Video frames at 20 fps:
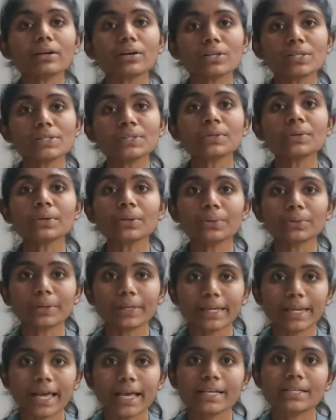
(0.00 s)
also
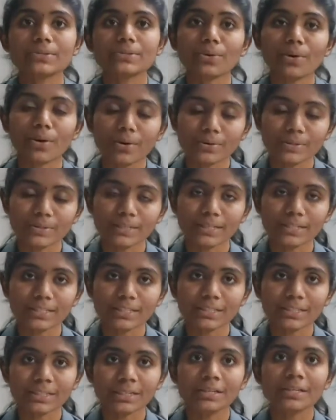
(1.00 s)
utilizes
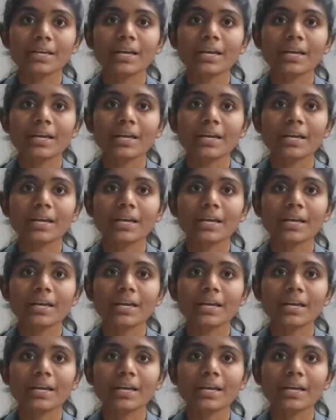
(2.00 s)
oxygen